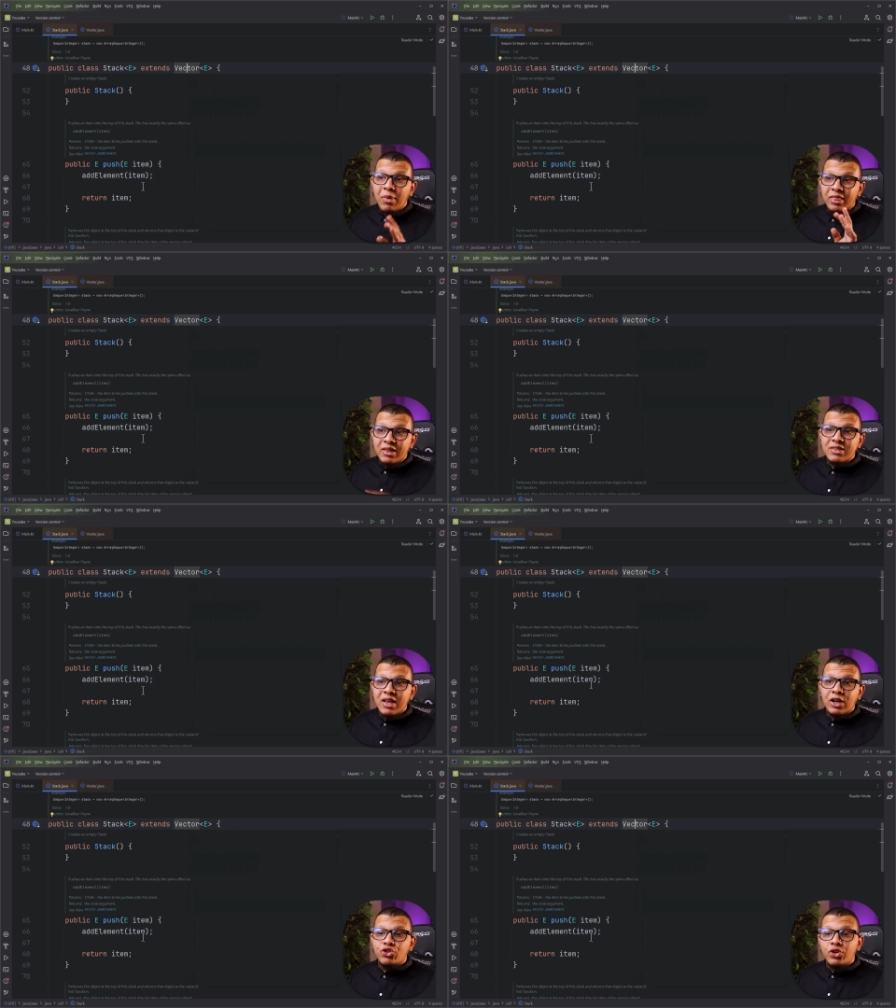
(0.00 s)
But this
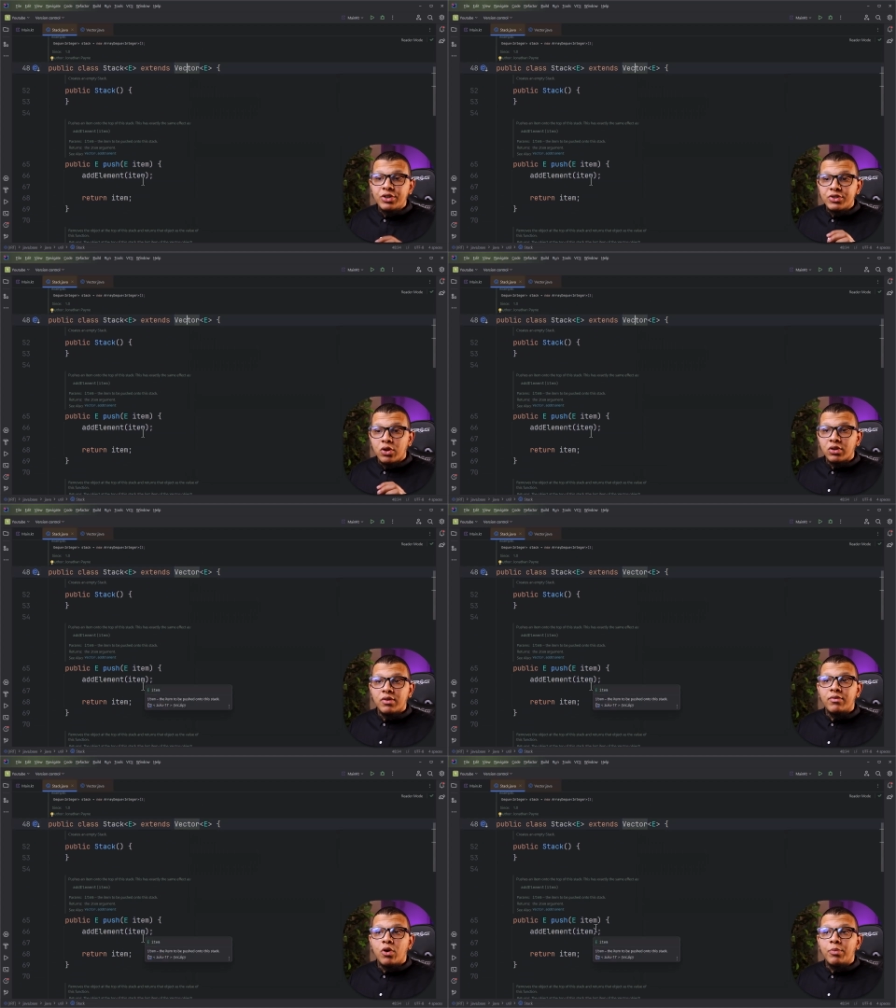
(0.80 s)
actually results
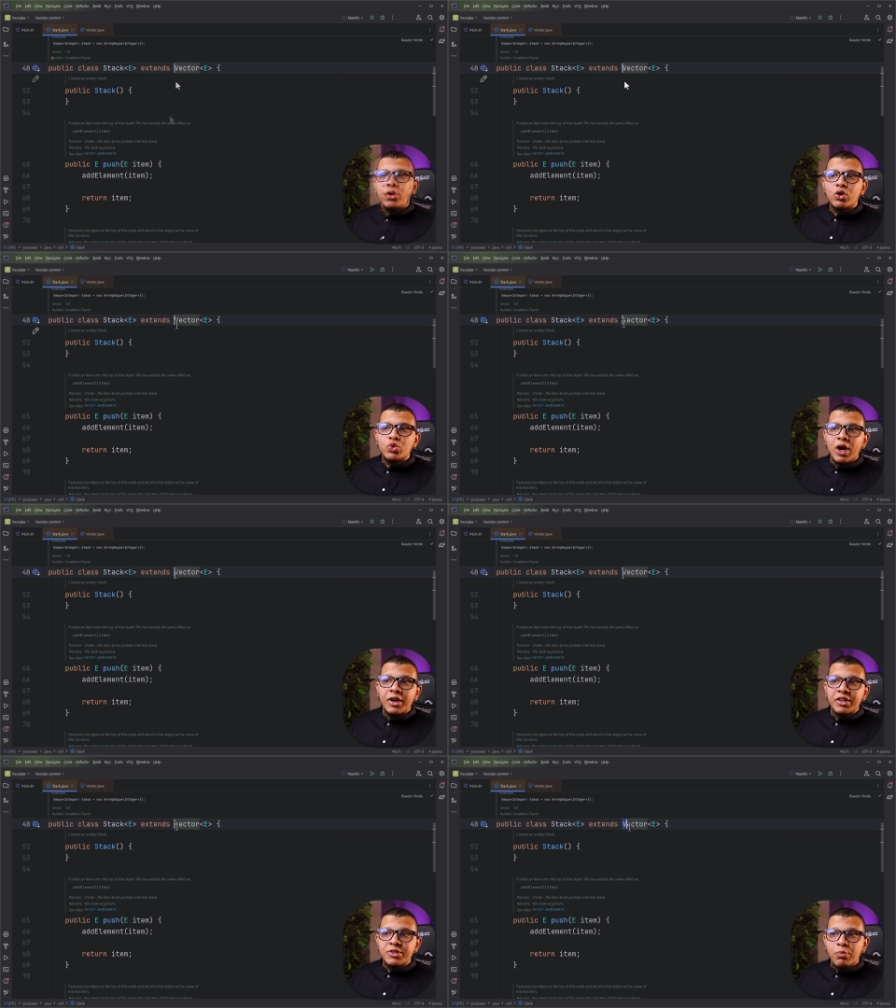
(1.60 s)
in flaw because we
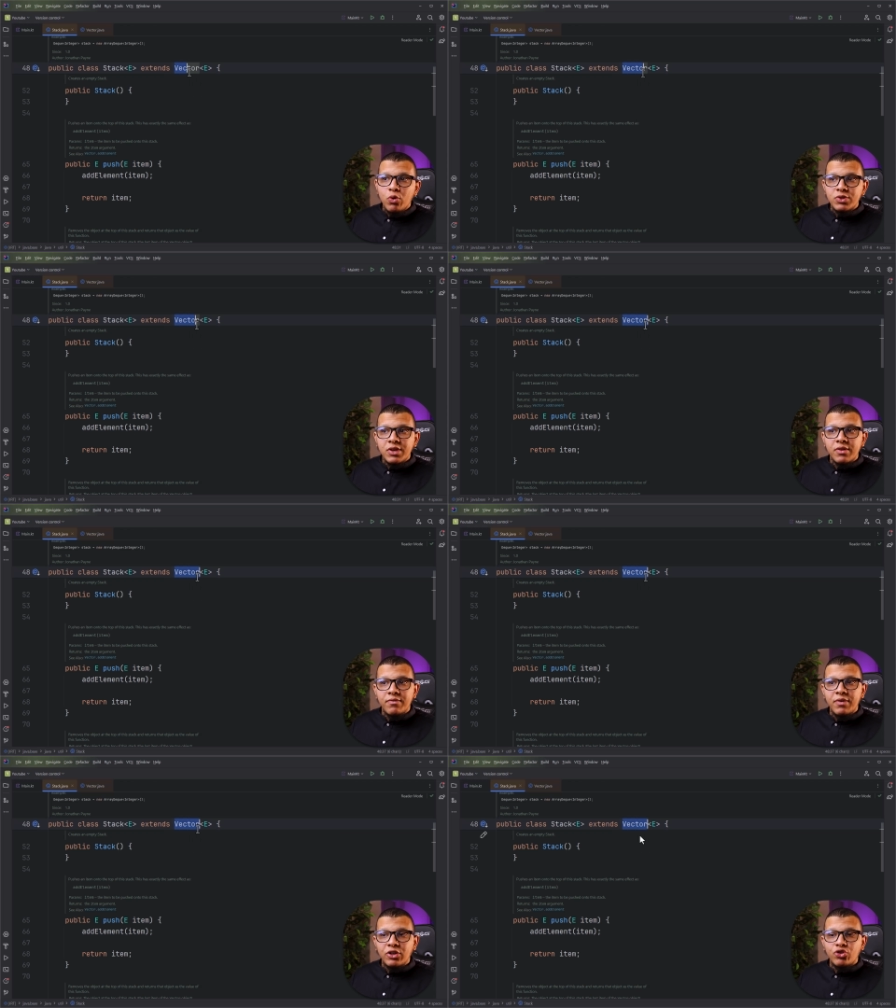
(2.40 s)
are exposing the
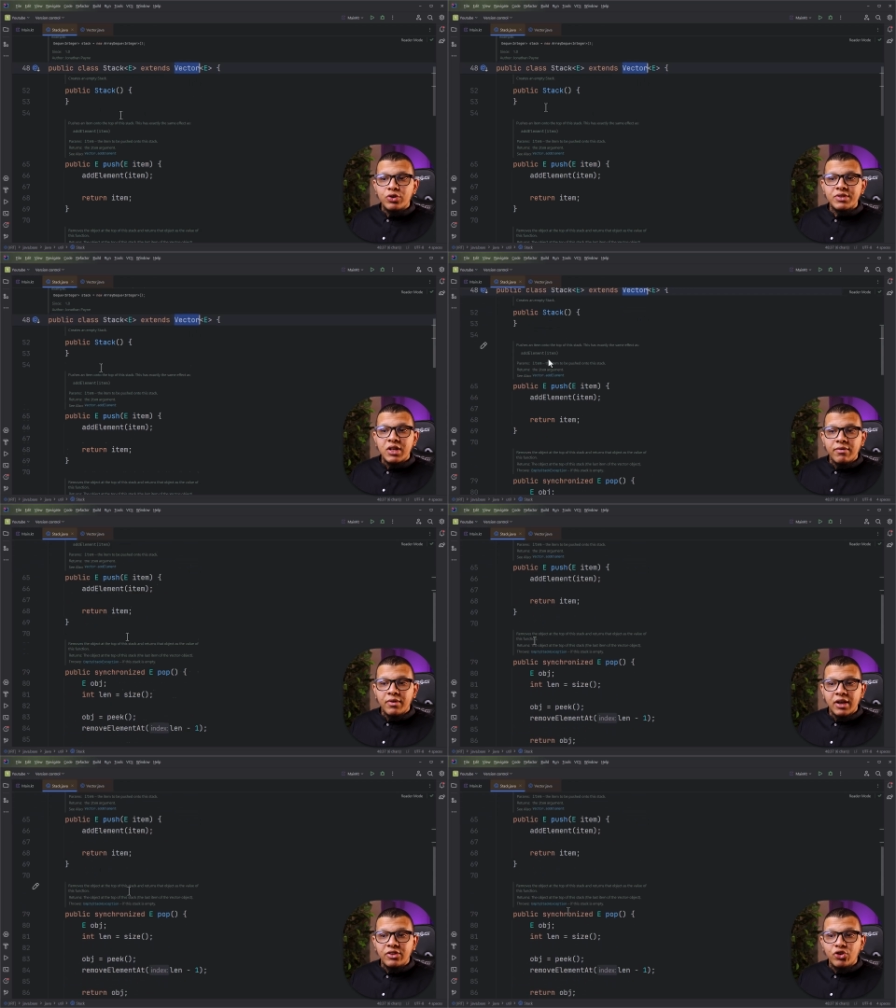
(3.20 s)
vector
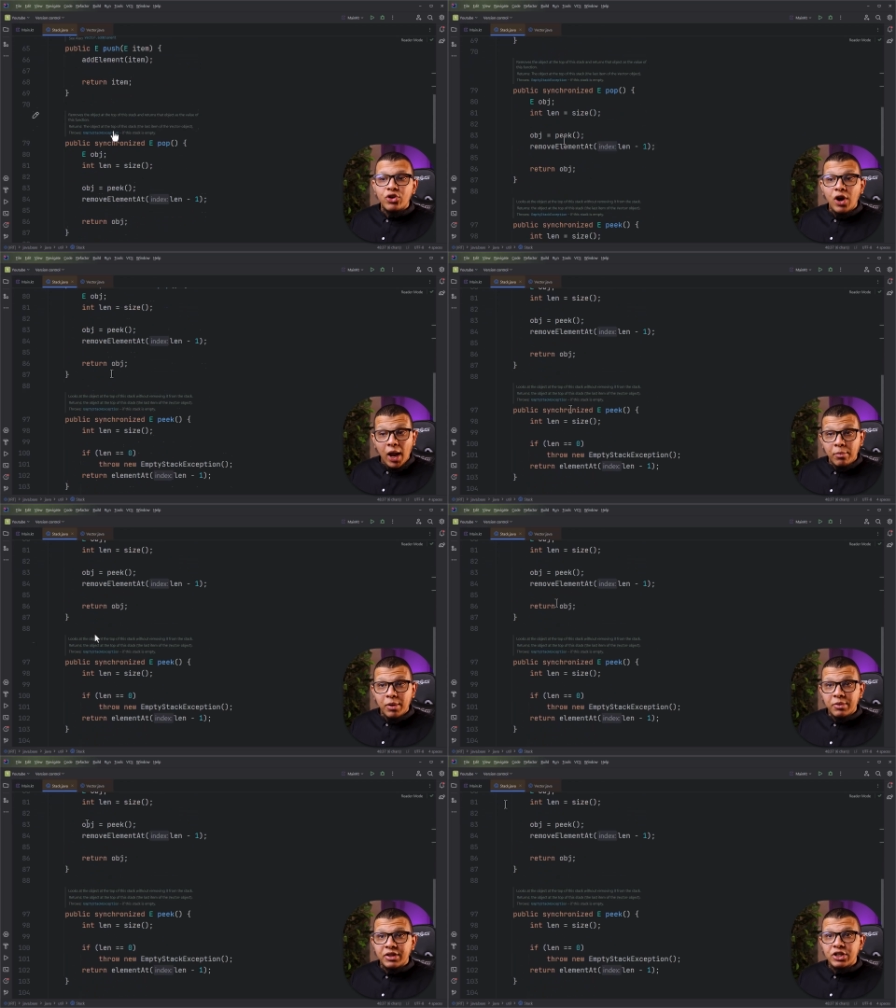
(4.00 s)
stuff, internal
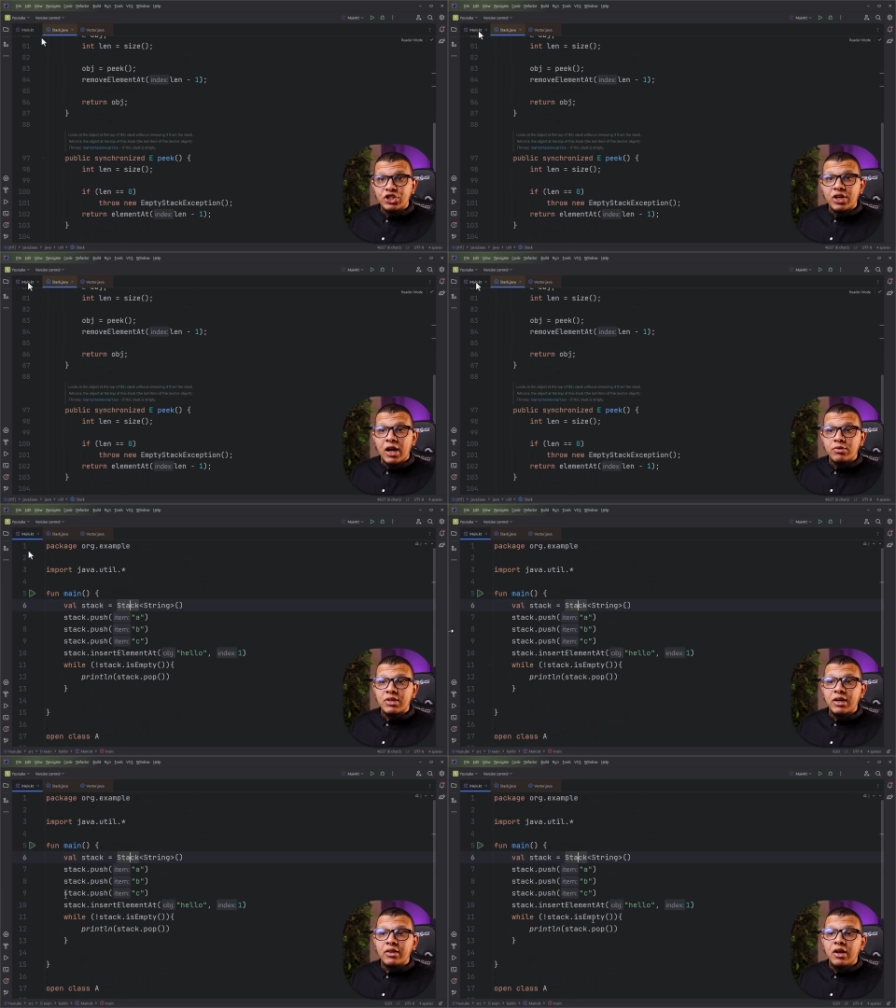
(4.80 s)
implementation
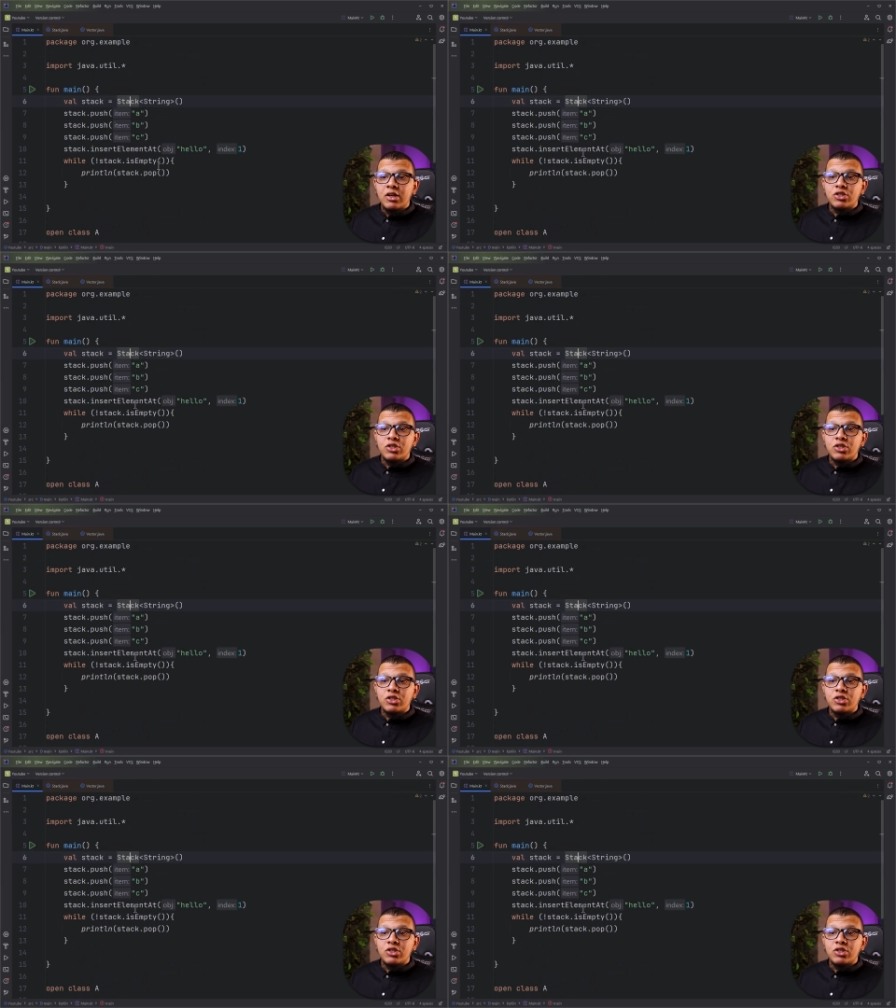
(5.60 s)
outside,